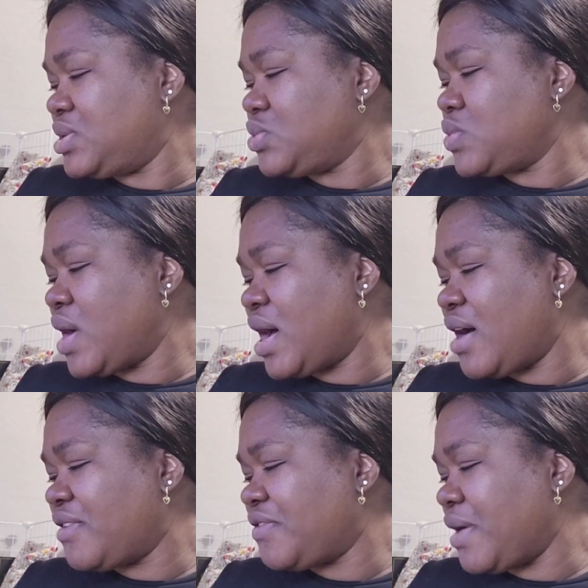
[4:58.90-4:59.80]
do
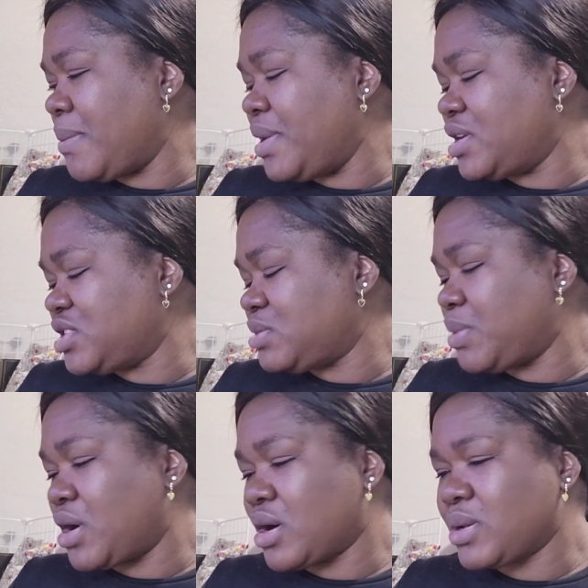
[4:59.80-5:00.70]
have a bit of
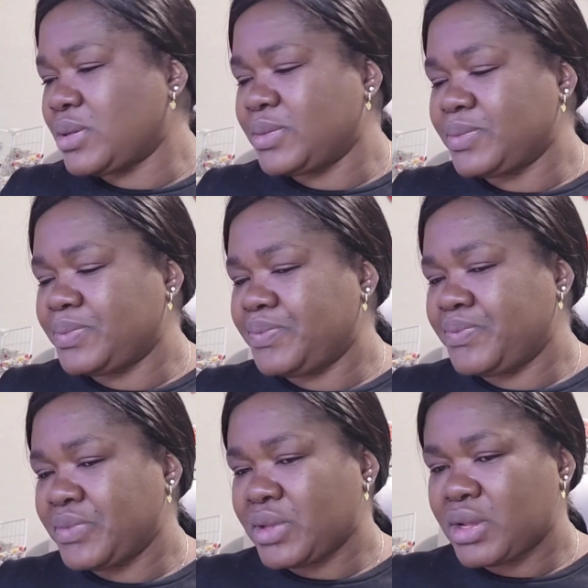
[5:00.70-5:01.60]
sparkle.
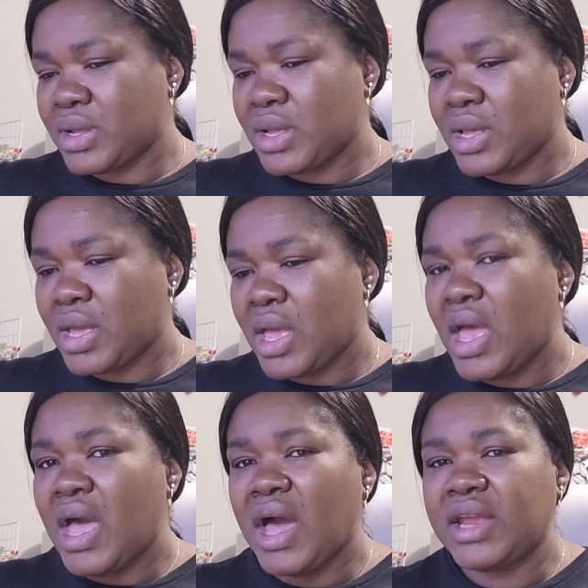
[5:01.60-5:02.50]

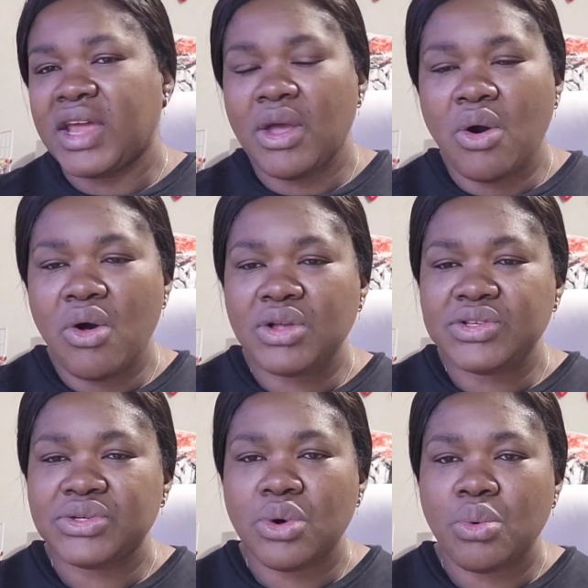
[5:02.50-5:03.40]
And I
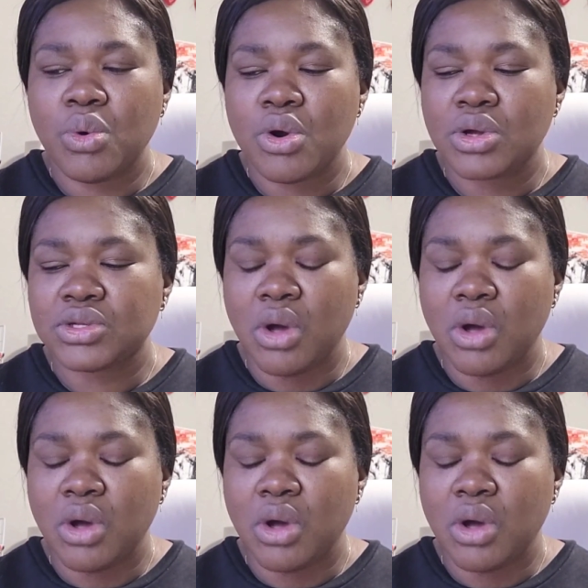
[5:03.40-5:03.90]
also worked